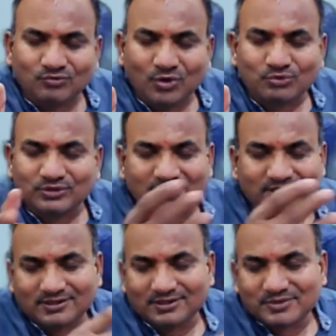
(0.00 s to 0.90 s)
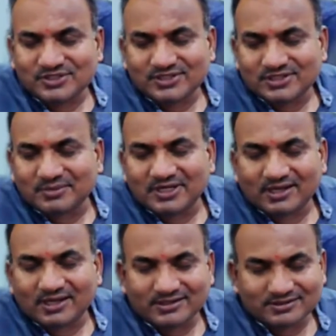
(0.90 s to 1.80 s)
found that Mr.
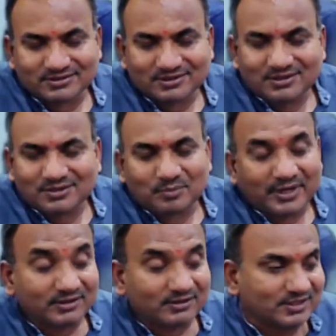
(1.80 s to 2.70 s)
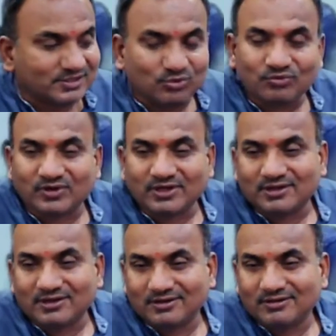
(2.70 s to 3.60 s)
Gemini has made his
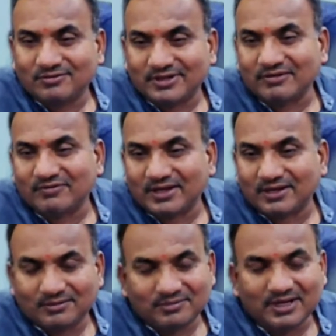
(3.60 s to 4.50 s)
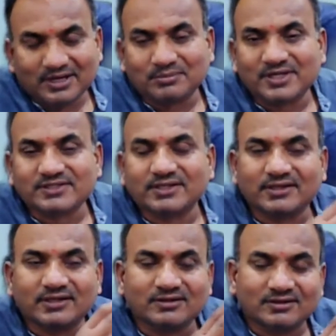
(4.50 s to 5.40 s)
homework very well and
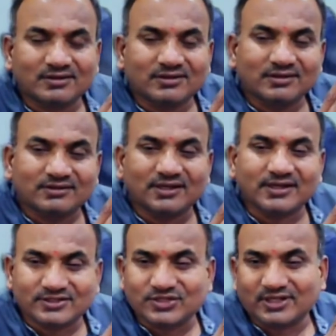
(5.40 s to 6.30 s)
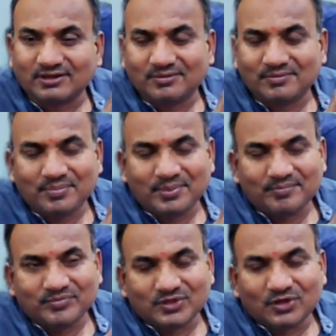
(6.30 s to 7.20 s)
presented the lecture,
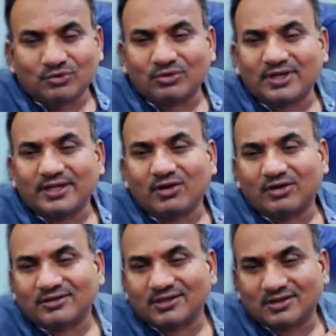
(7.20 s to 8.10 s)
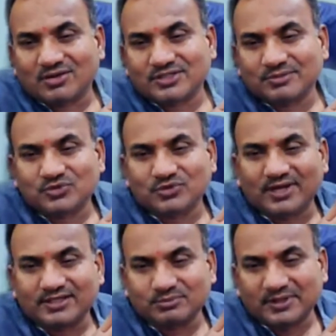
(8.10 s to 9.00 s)
not only on the conceptual
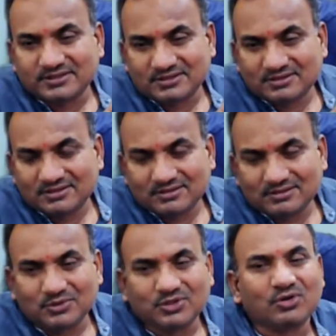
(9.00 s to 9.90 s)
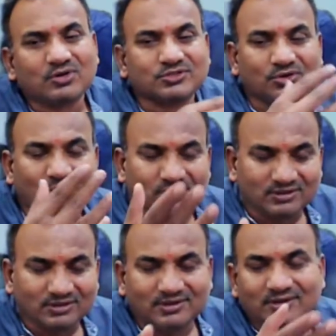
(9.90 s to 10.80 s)
aspects, but also
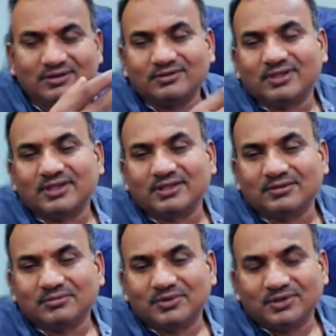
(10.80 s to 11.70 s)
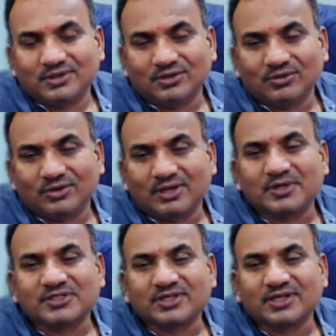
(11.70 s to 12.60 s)
on the
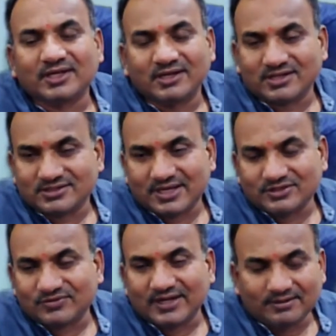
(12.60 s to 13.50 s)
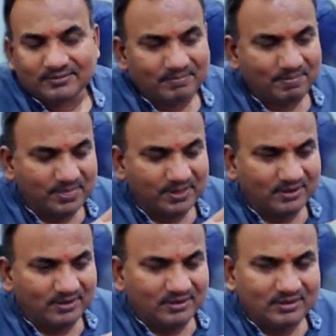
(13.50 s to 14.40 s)
emerging areas as well,
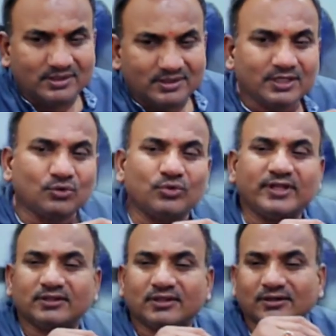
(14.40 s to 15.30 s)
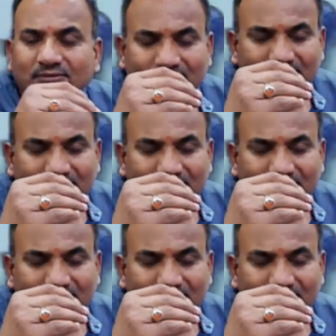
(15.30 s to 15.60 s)
including the